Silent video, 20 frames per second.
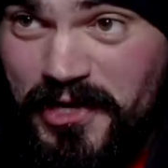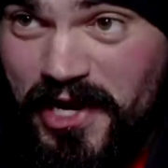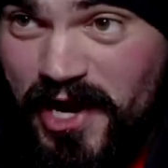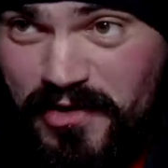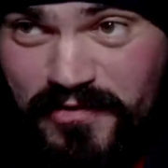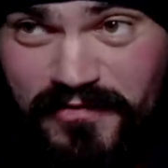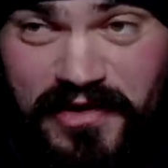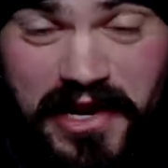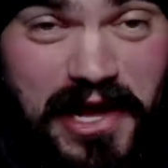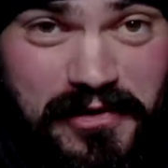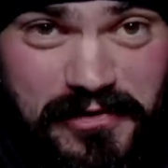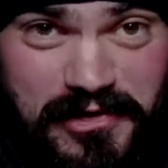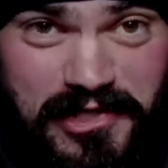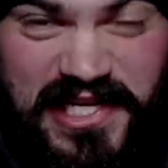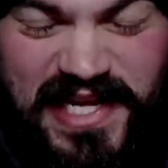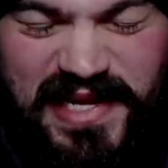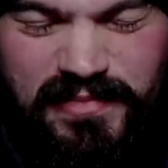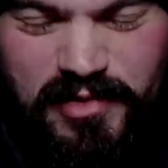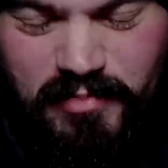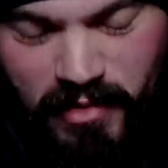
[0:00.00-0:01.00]
good out of an
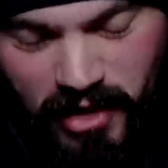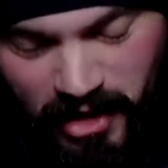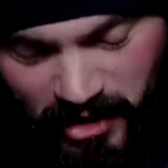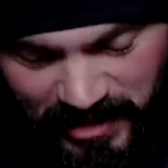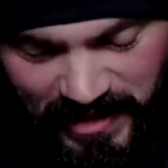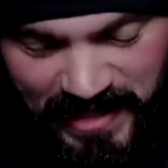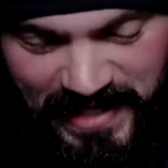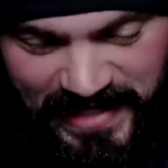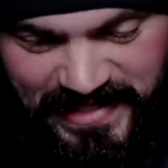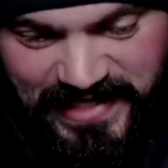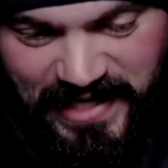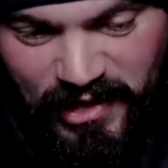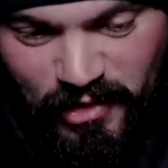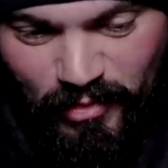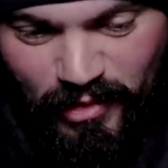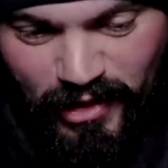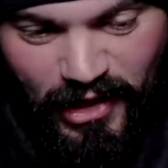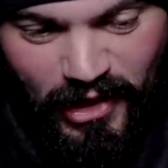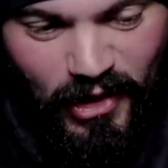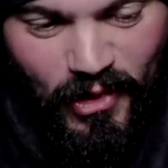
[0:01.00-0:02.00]
Irish demon mug, linked
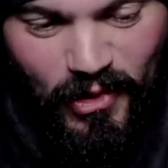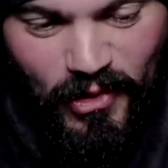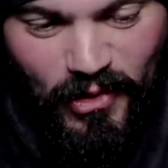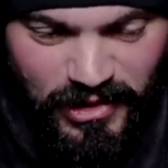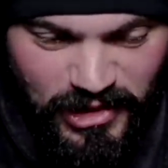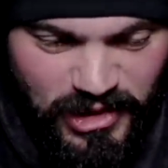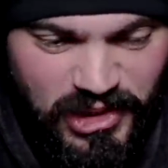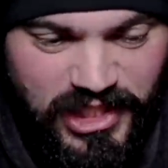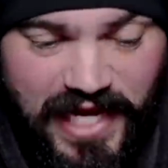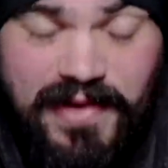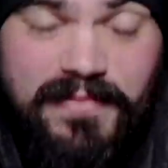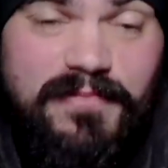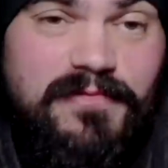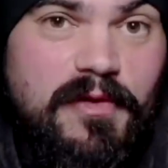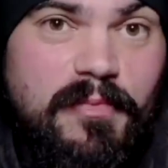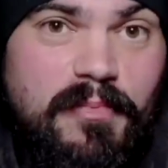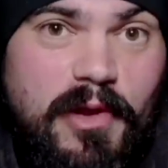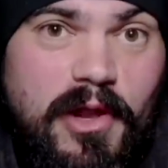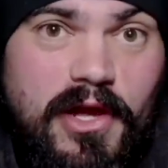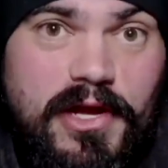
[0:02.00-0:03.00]
down below.
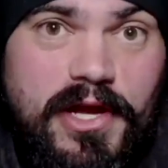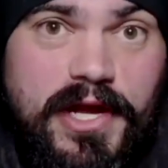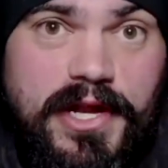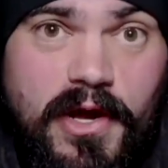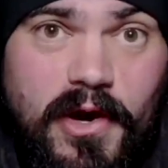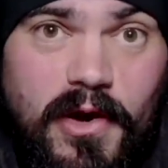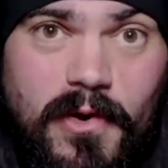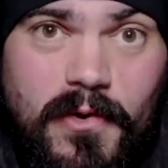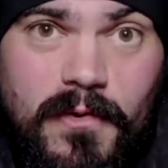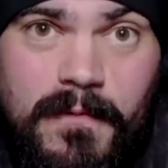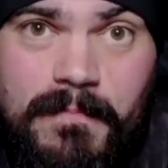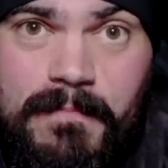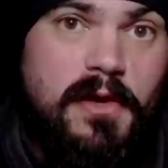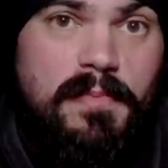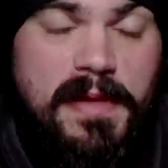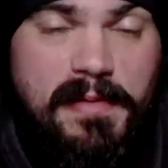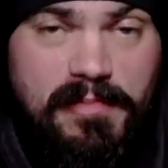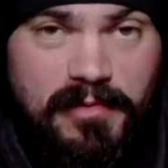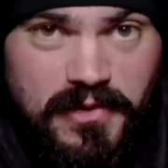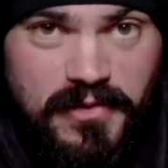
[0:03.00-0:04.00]
Shameful plug, I know.
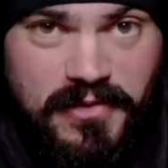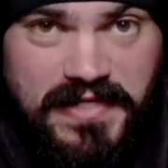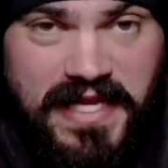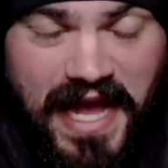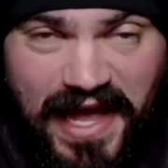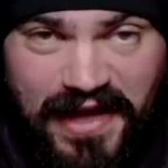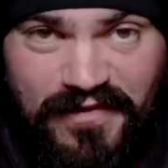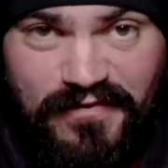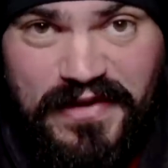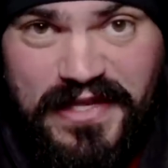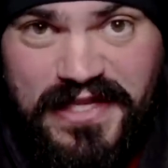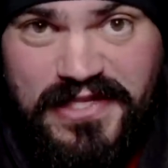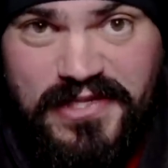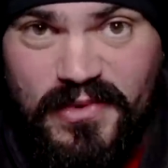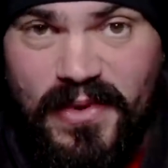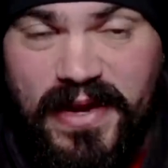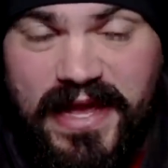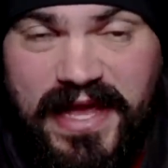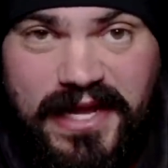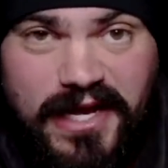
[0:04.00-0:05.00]
Some people use caffeine
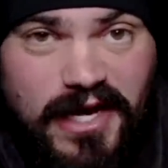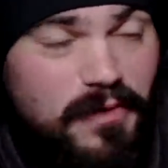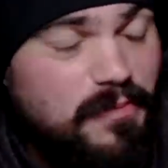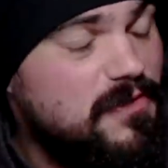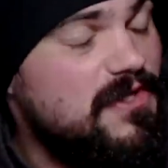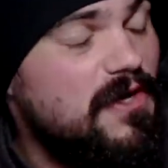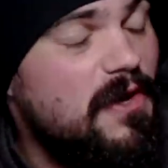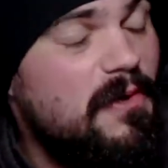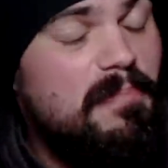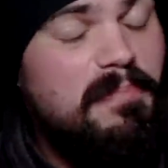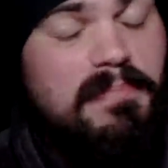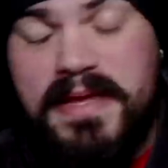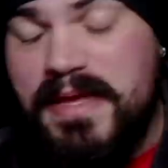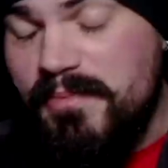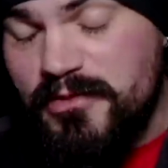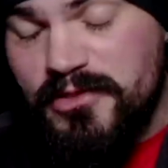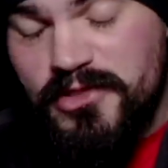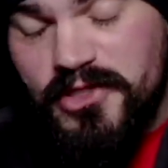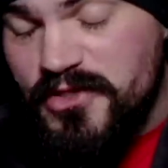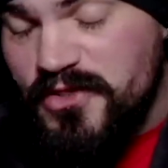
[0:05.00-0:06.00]
to wake up. Some
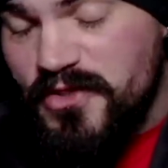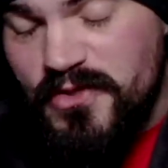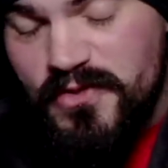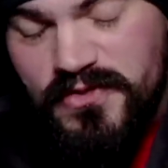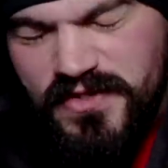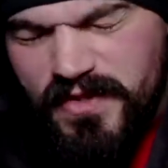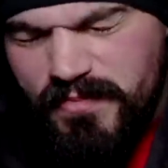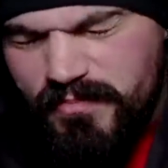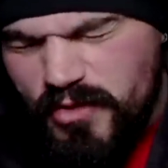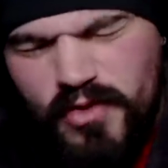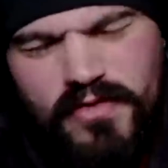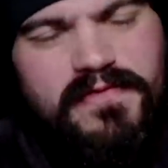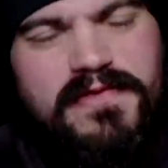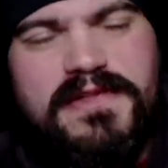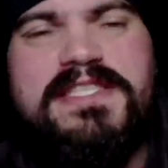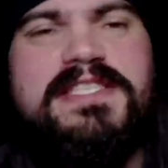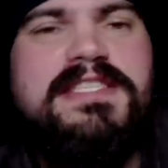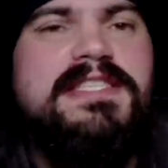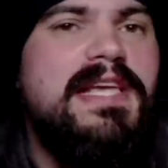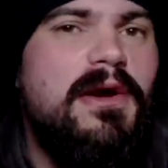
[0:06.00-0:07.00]
people just use the
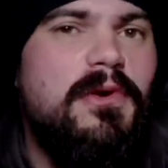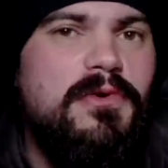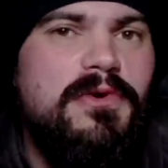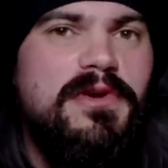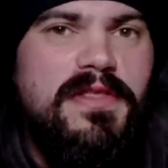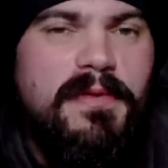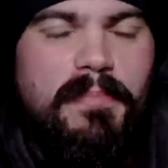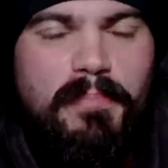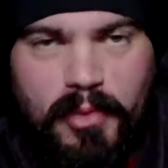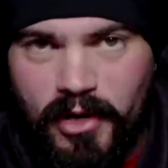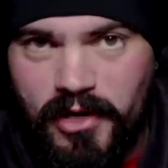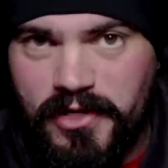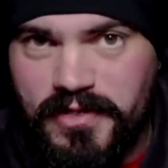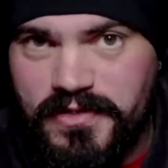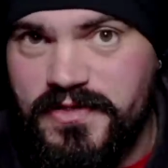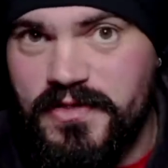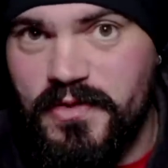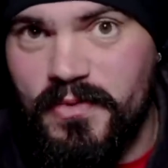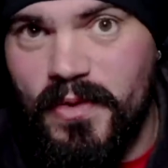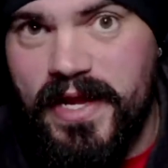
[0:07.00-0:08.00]
beautiful sound of the
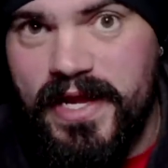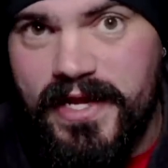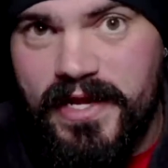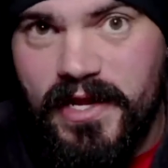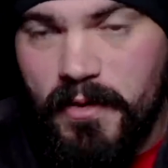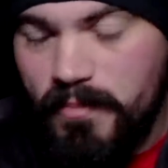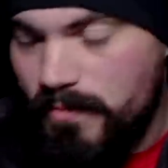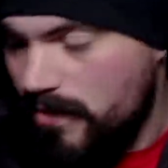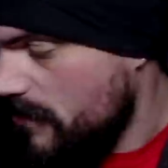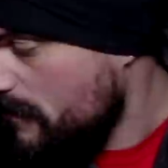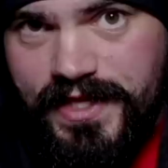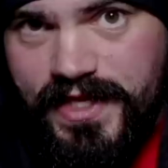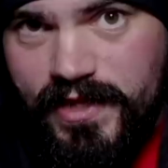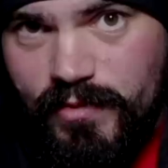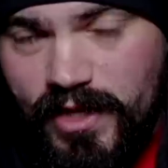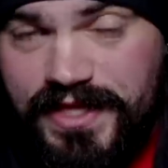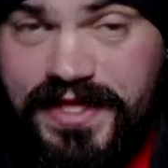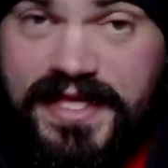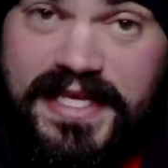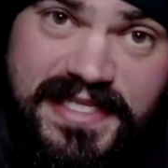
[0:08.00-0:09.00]
birds to wake up. I
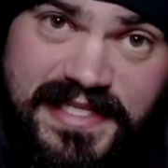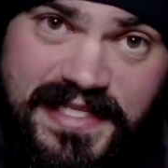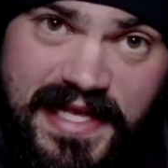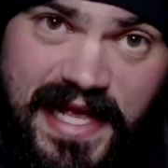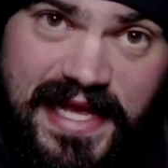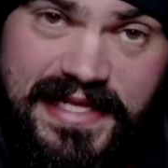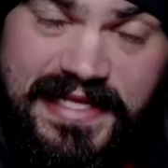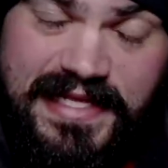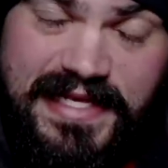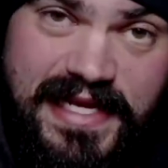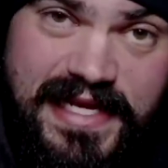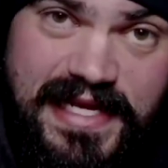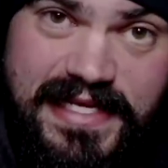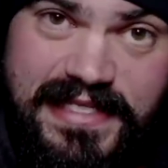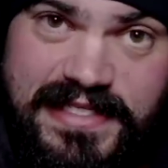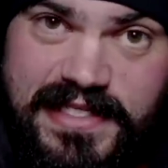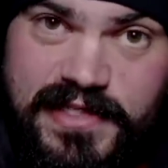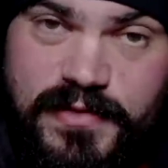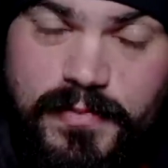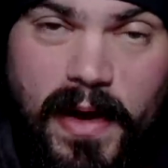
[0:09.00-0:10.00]
think what this lad
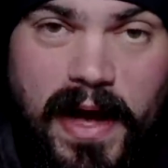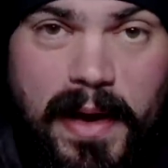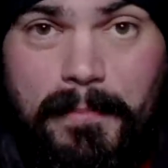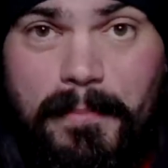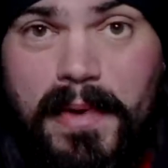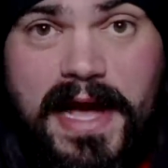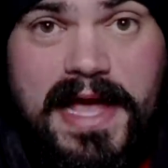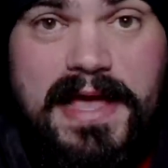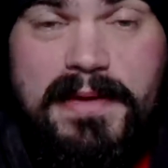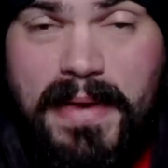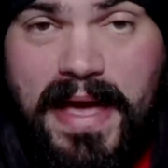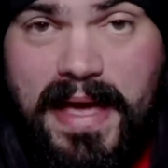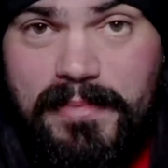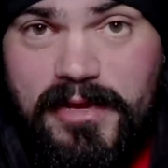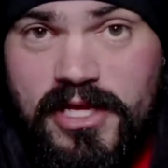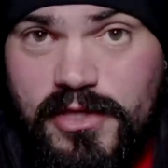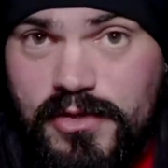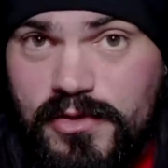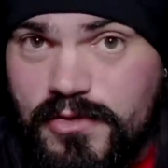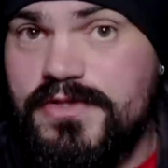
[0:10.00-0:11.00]
needs is what my
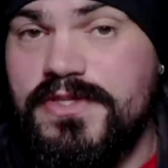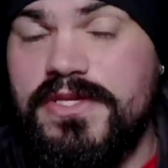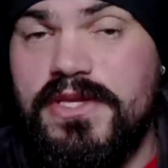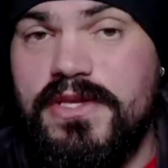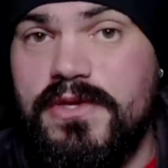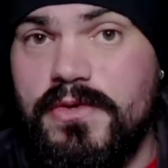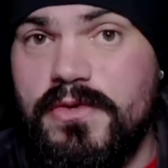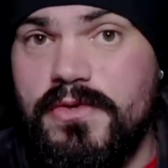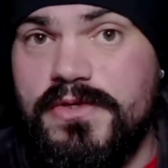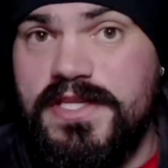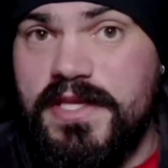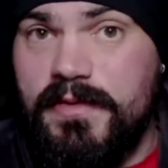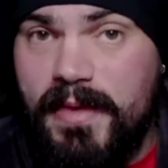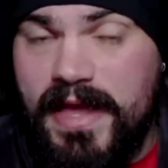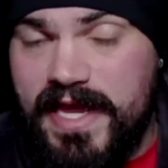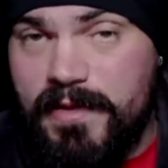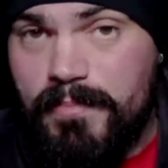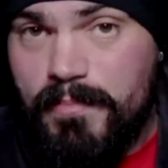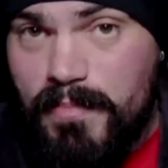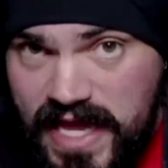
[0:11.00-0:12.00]
mammy used to use to
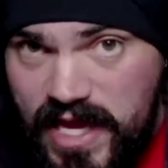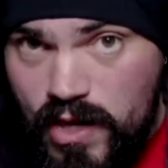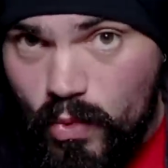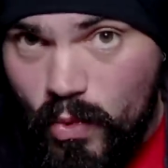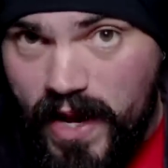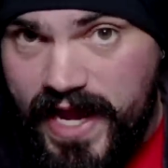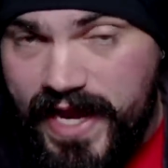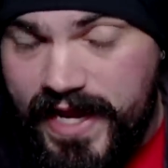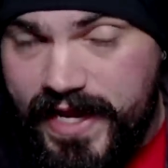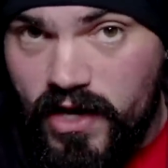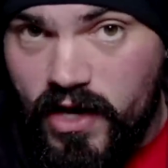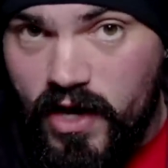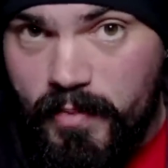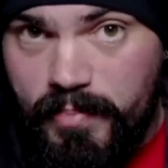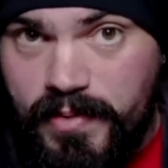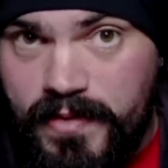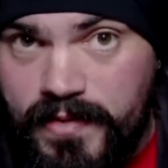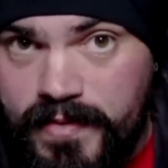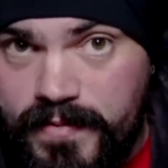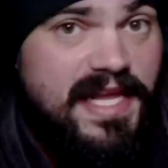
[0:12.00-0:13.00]
make me wake
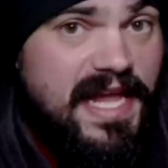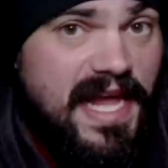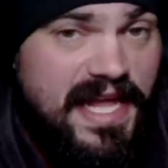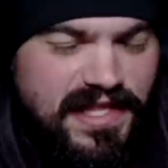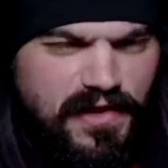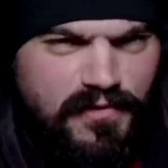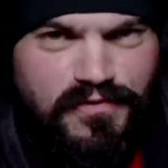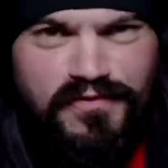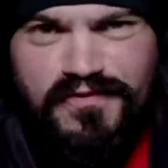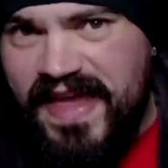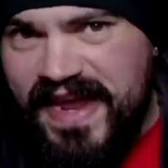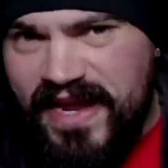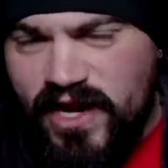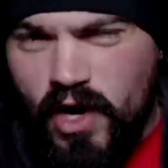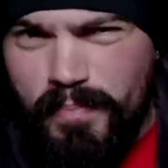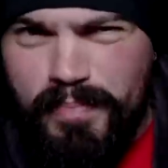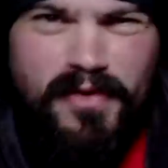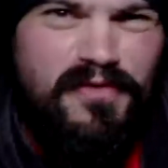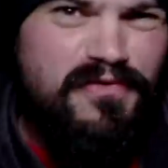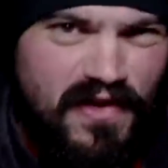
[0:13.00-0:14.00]
up. To get the feck
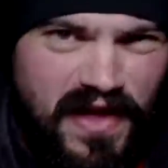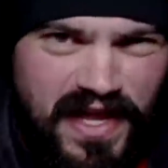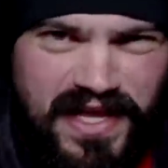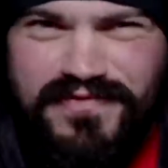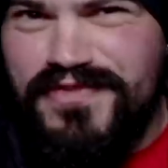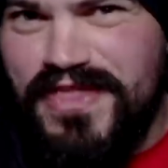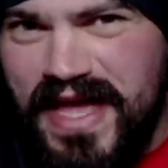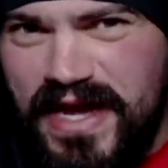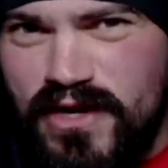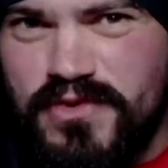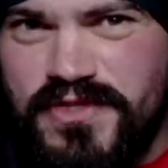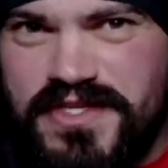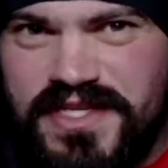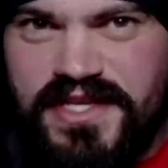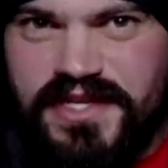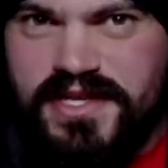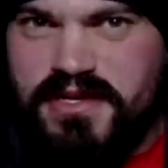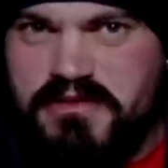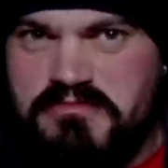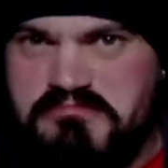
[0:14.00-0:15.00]
upper
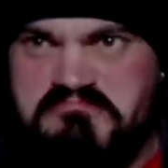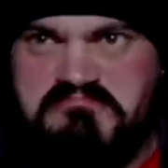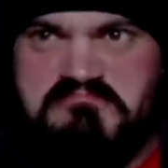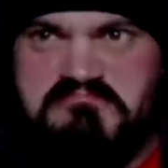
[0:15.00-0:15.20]
5,000.